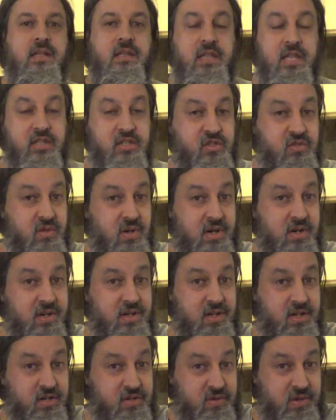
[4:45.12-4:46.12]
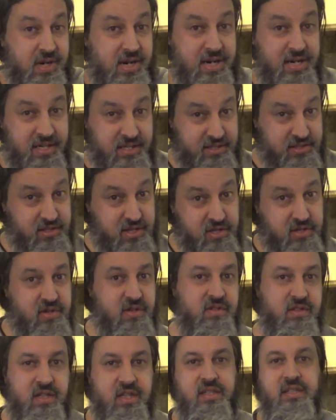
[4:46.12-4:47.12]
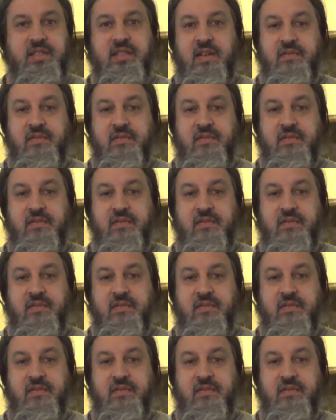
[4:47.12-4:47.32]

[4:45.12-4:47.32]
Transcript: let's try. I'm gonna try to do this.